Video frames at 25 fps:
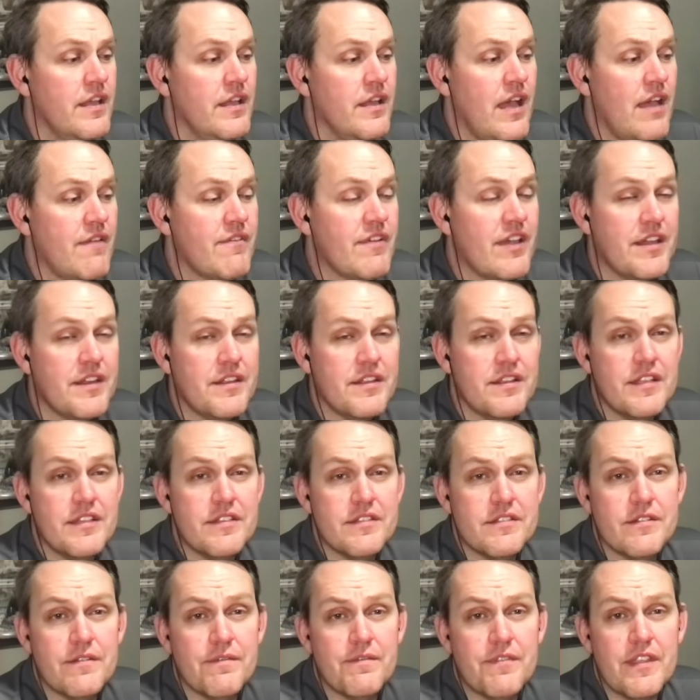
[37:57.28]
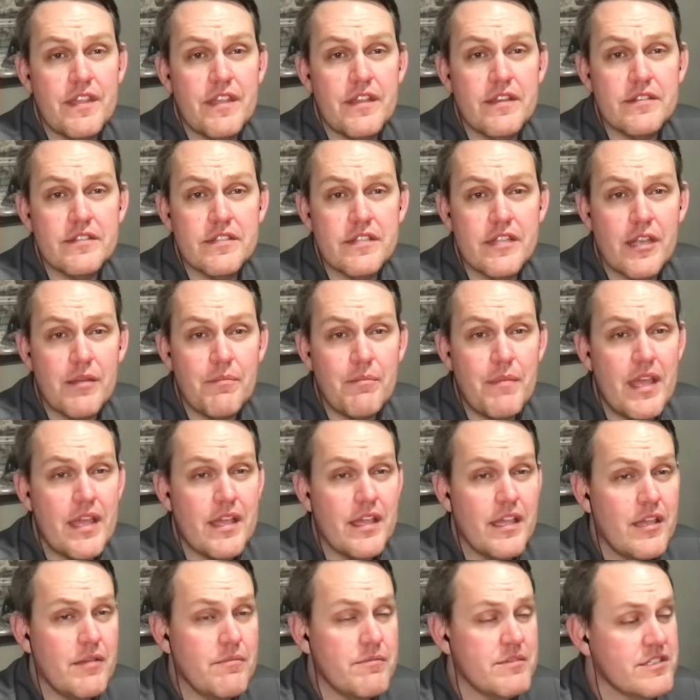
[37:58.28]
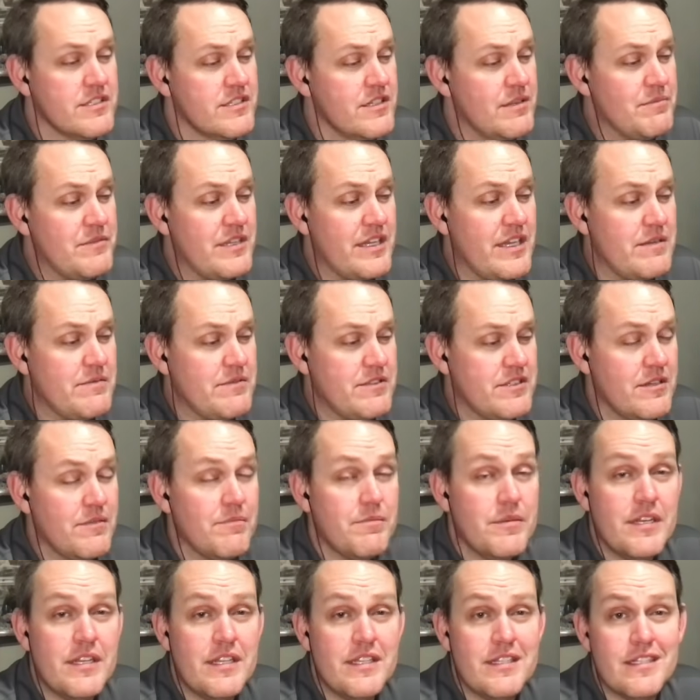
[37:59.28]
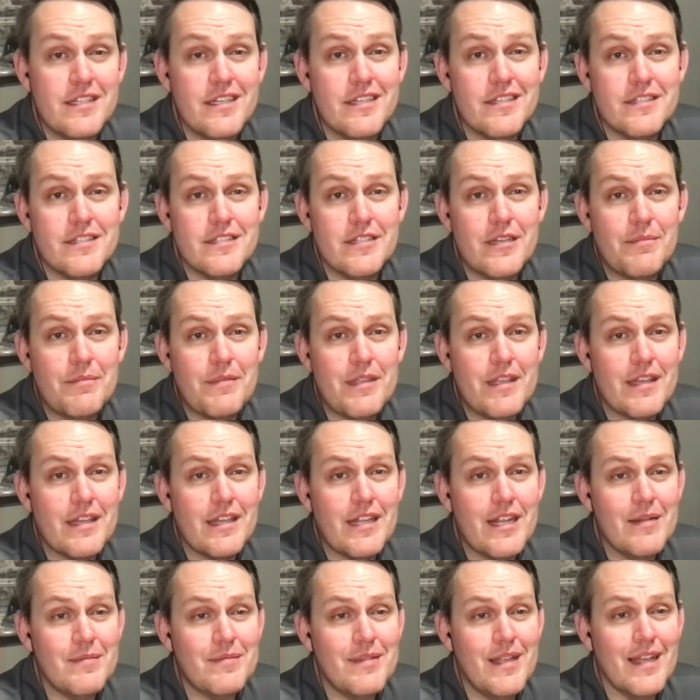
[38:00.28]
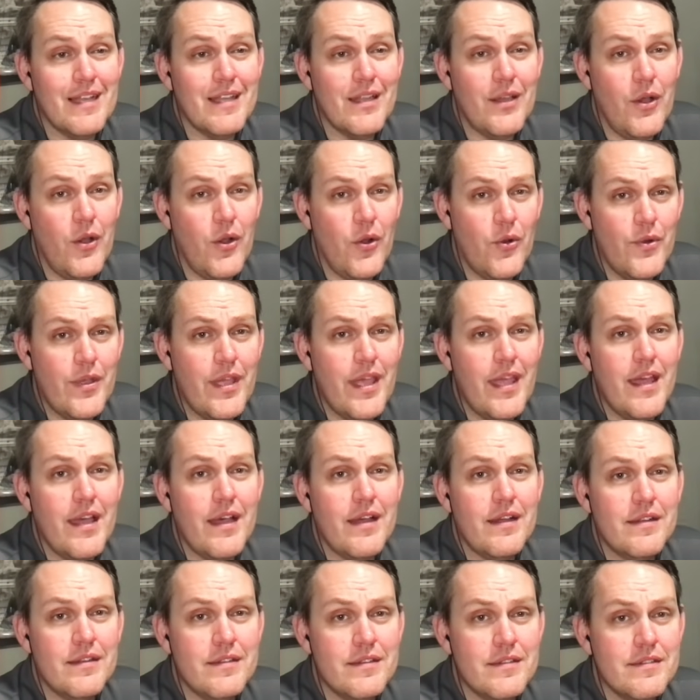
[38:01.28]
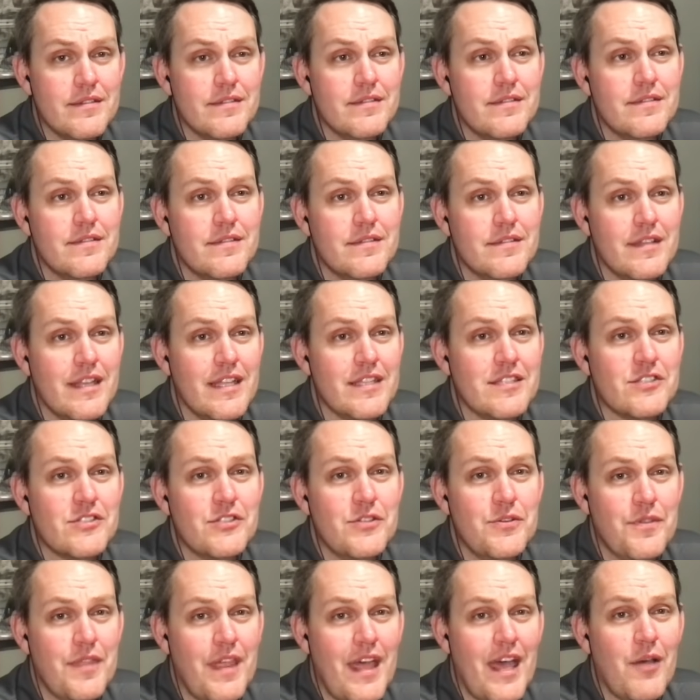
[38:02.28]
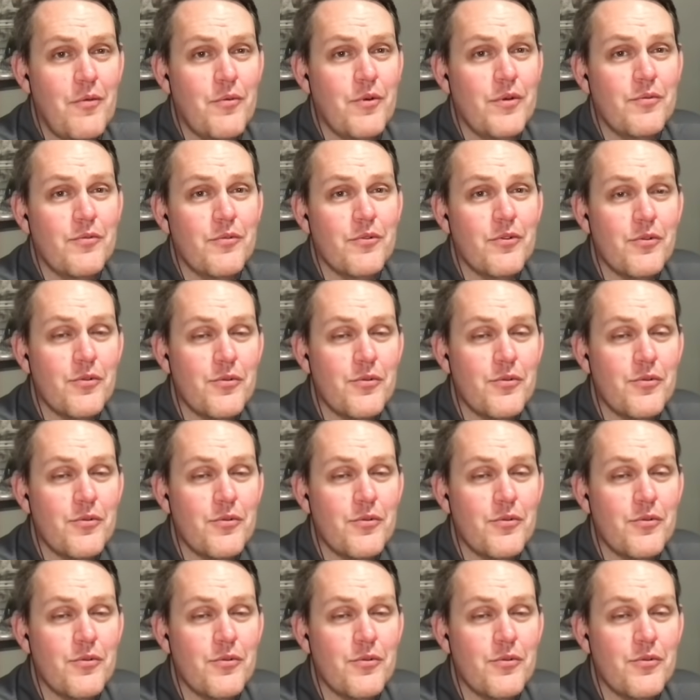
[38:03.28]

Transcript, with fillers: I've got a list of things that I'm making, but sometimes somebody says something and I'm like, oh yeah, let's do that one real